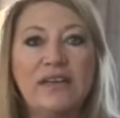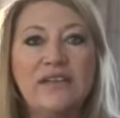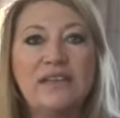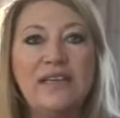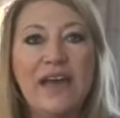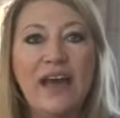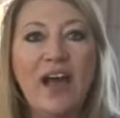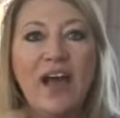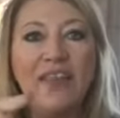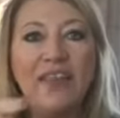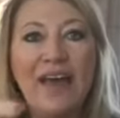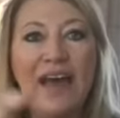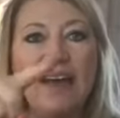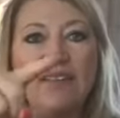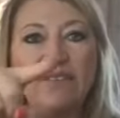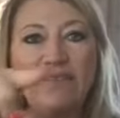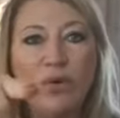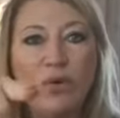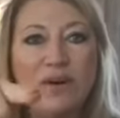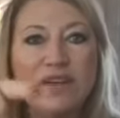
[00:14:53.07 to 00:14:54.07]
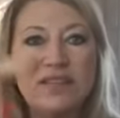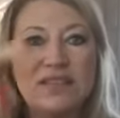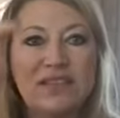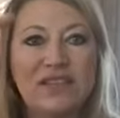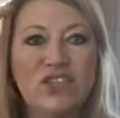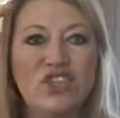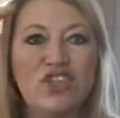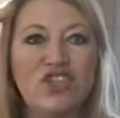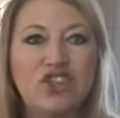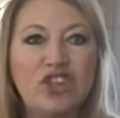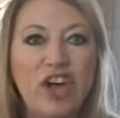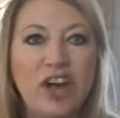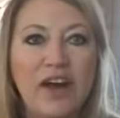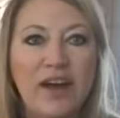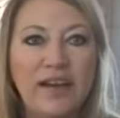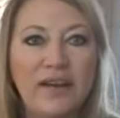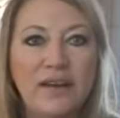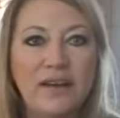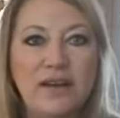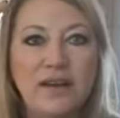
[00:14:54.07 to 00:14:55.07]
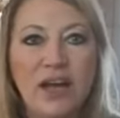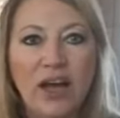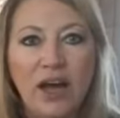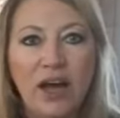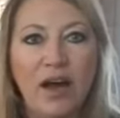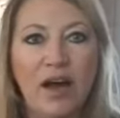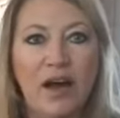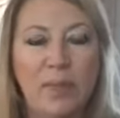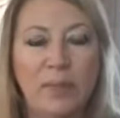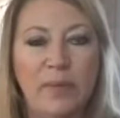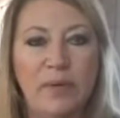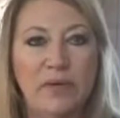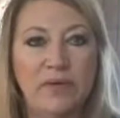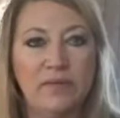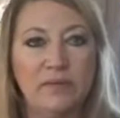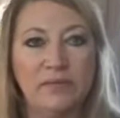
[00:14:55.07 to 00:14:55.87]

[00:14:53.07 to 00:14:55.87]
Tell that voice to shut up.